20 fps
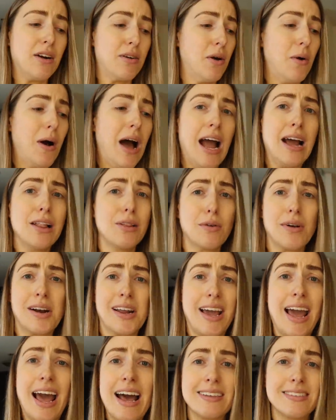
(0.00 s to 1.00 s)
I don't know,
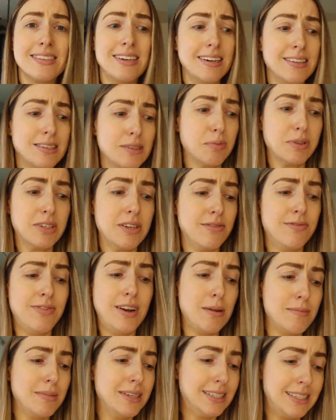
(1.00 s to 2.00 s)
hyaluronic acid and it's supposed to have
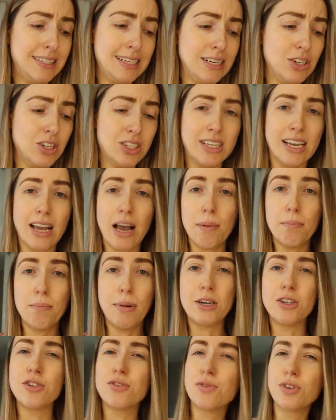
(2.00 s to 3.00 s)
vitamin C, just like a
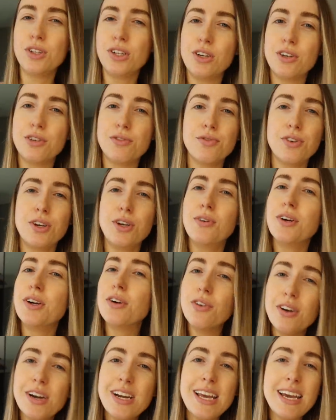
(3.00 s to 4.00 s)
bunch of really good for you
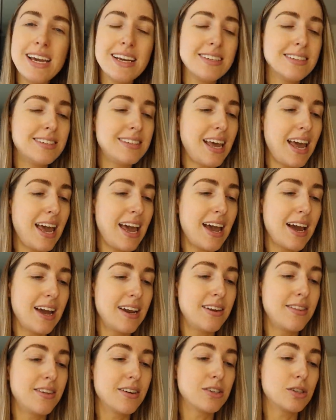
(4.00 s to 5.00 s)
ingredients.
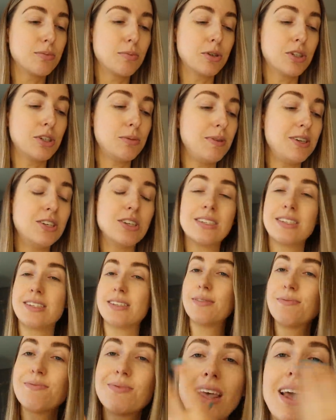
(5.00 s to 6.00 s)
And they're supposed to be
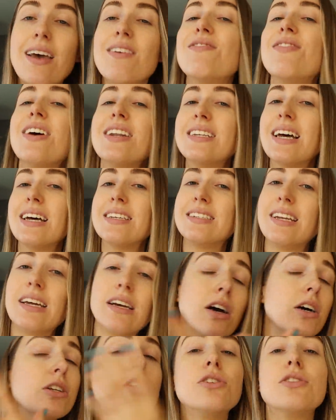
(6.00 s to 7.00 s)
just
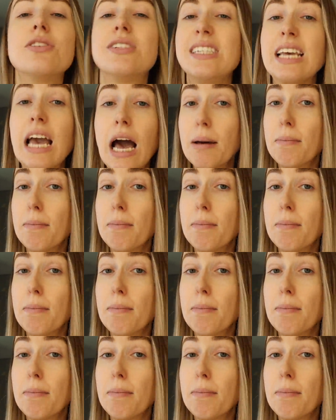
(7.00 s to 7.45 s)
fantastic under the